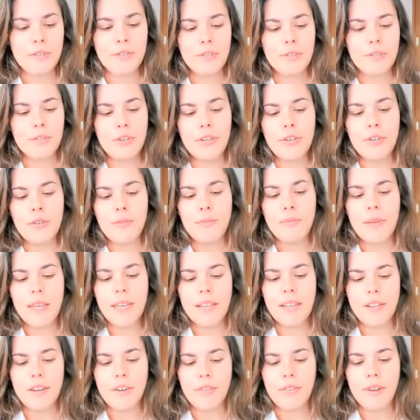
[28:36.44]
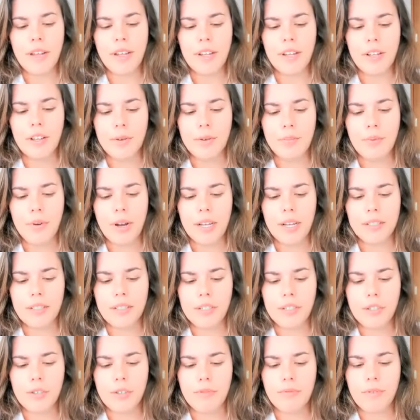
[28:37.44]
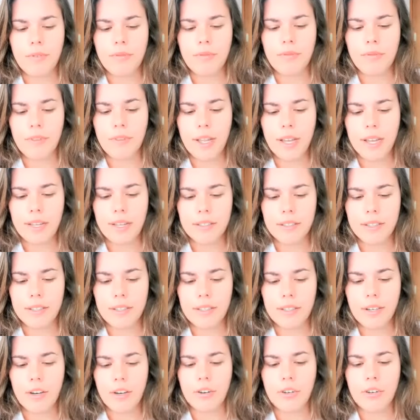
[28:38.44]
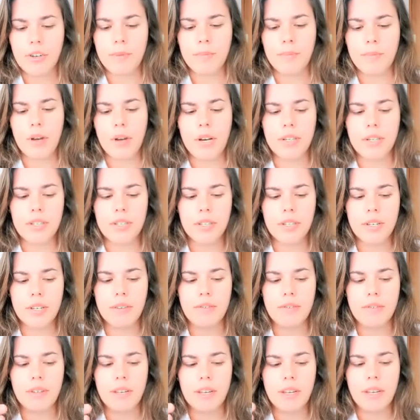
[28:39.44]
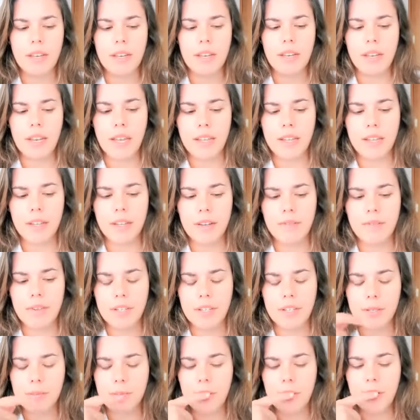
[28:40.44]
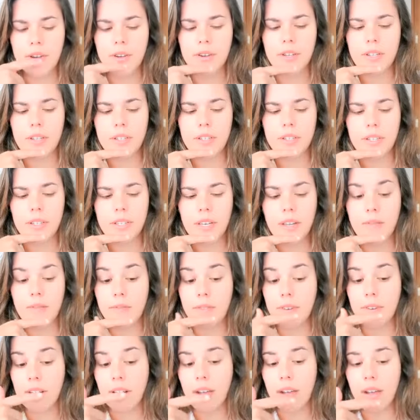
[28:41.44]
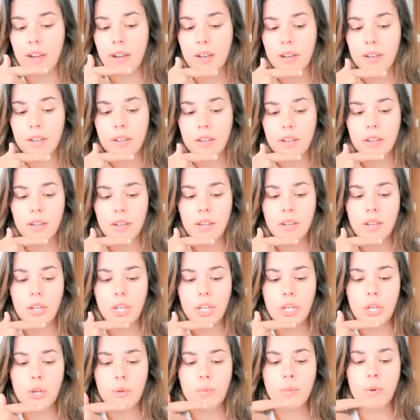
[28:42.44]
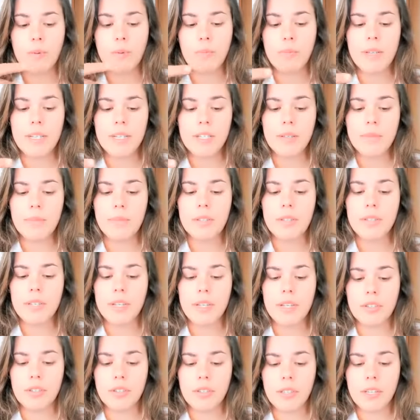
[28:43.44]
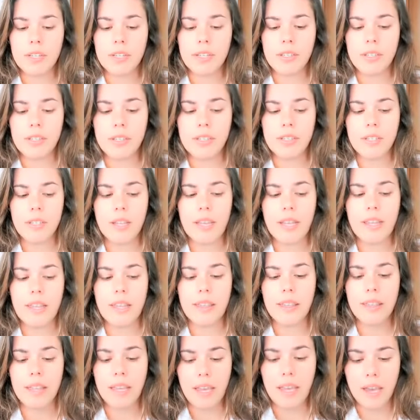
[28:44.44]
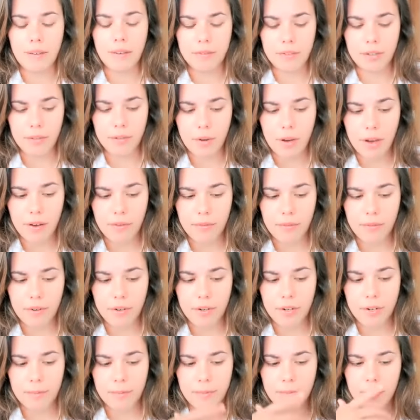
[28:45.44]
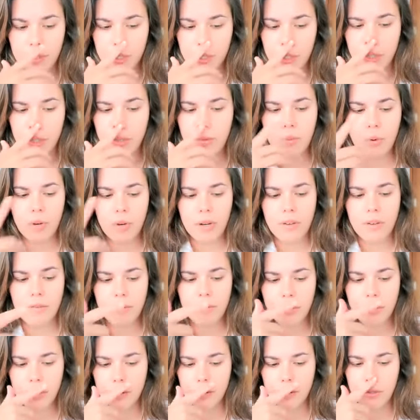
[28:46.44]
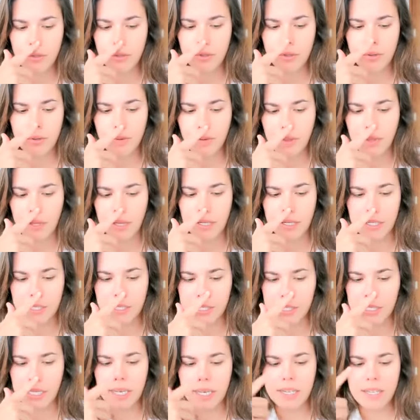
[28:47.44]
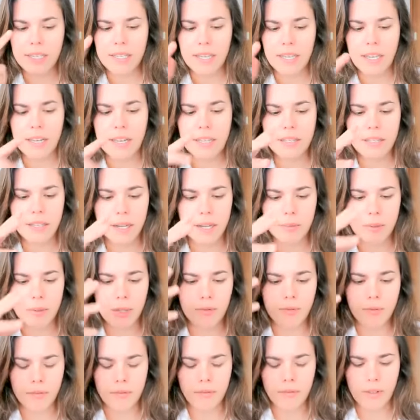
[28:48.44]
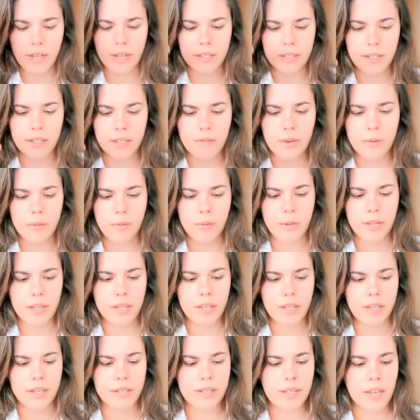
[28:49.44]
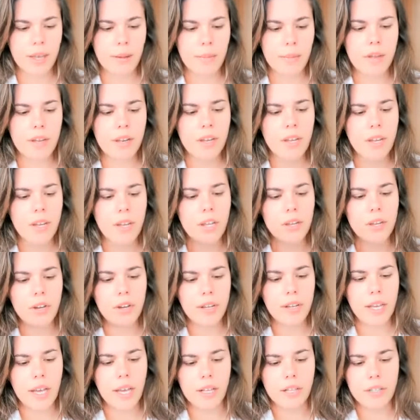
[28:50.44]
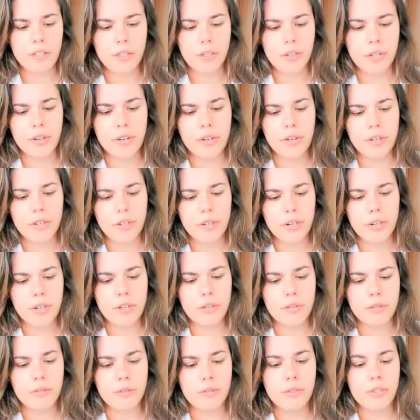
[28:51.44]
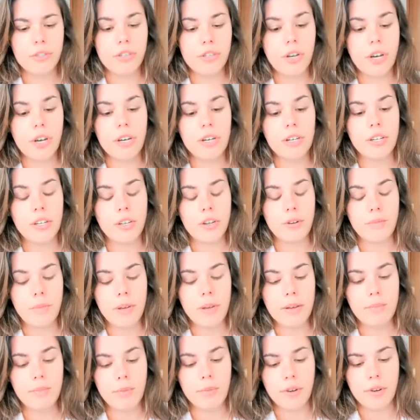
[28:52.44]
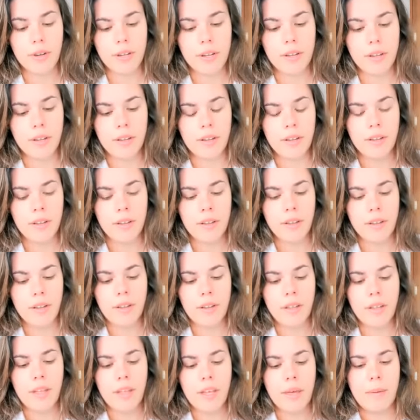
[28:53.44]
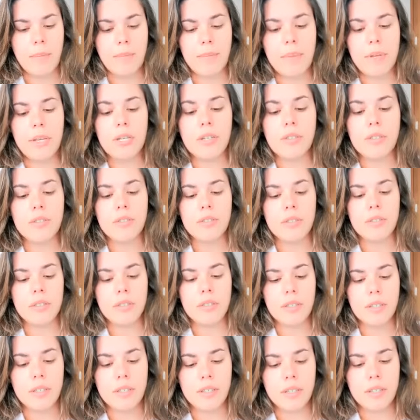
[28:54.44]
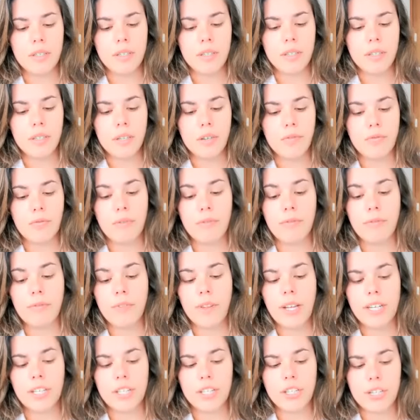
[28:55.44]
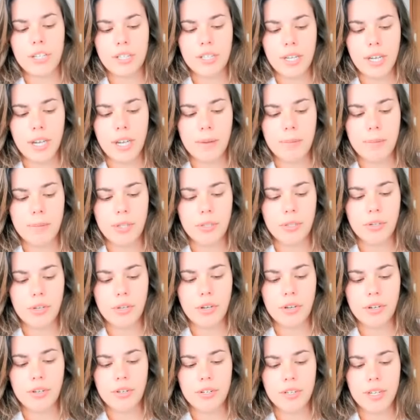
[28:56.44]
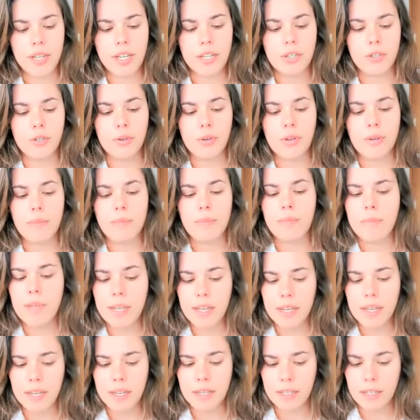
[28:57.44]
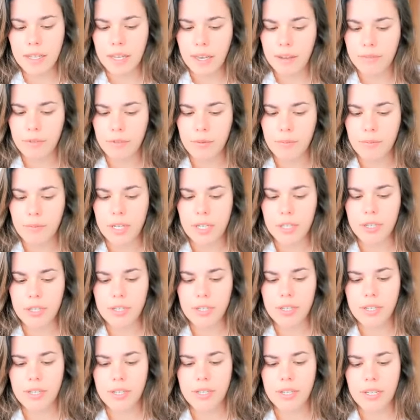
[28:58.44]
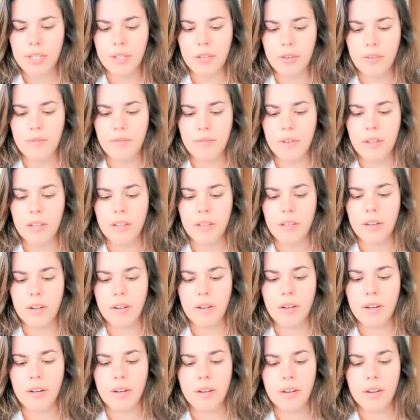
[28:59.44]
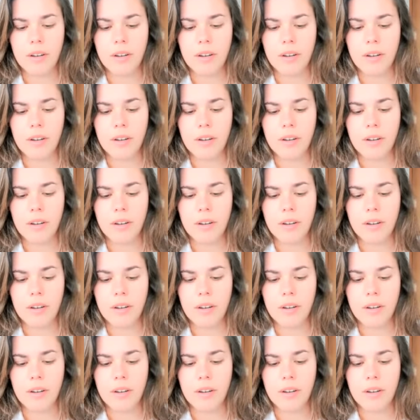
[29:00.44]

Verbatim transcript: do you make it a regular practice to reflect on your positive and negative experience? And if not, you will miss the potential lessons they have to offer. Do one of the two things. Set aside a time to reflect every week. Examine your calendar or your journal to jog your memory. Build reflection time into your schedule immediately after major success or failure.